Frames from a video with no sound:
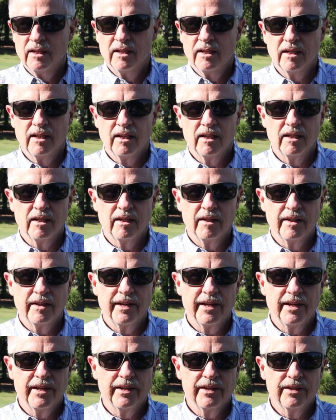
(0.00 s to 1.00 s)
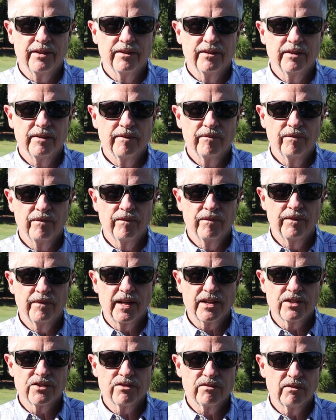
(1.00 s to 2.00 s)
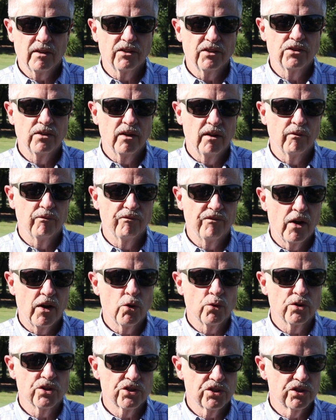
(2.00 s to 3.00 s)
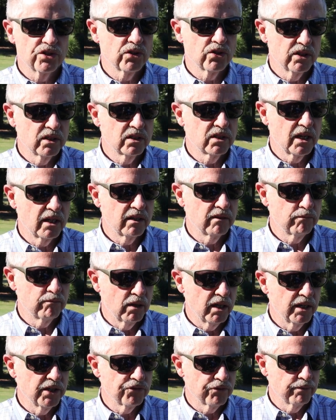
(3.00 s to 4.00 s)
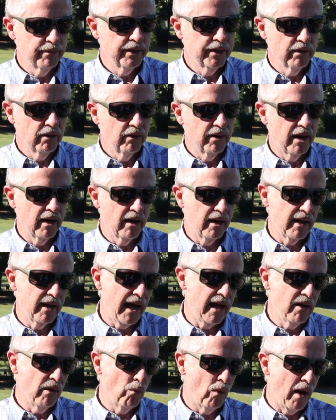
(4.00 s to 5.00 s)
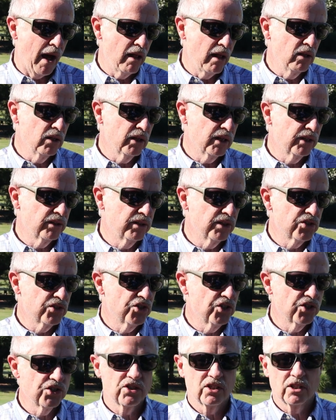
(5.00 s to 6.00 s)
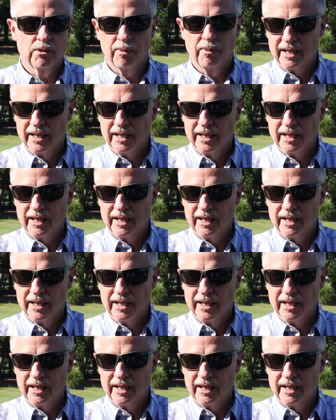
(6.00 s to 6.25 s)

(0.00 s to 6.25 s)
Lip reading: and that's a focus that's going to take place from here on out. I look at this just the